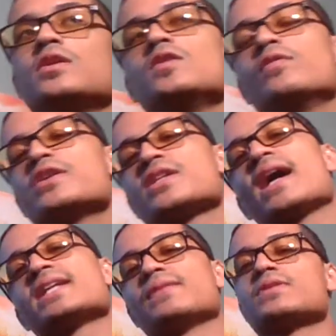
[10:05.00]
you've reached the
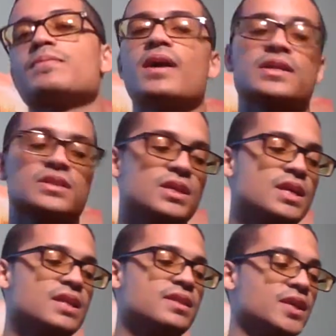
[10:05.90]
highest levels of boxing,
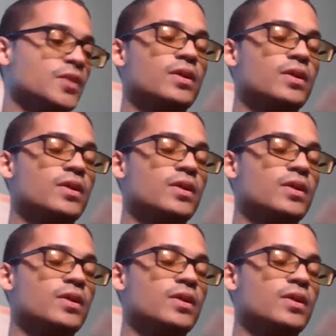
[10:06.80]
that you're